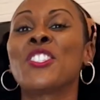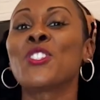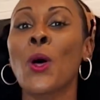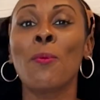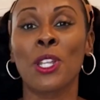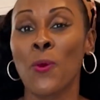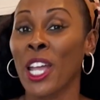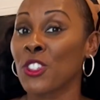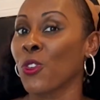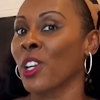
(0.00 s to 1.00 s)
and so many
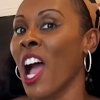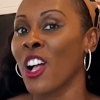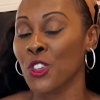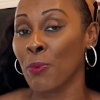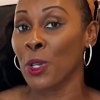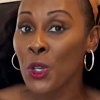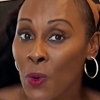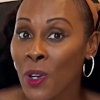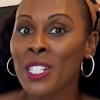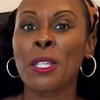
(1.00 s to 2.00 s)
ways for an entrepreneur
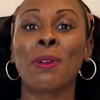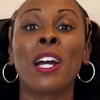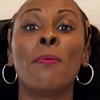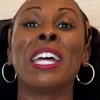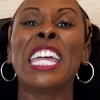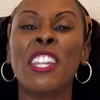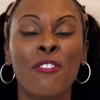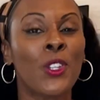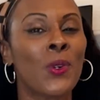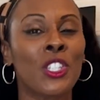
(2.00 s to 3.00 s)
entrepreneur to become an
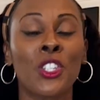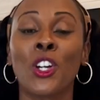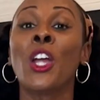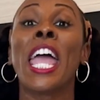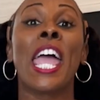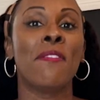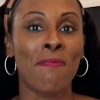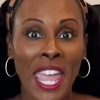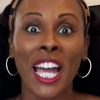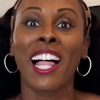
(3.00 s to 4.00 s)
influencer
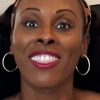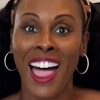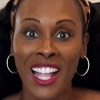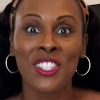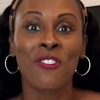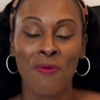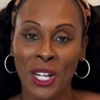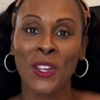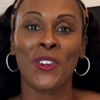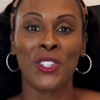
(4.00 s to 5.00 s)
and make lots of
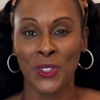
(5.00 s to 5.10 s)
money on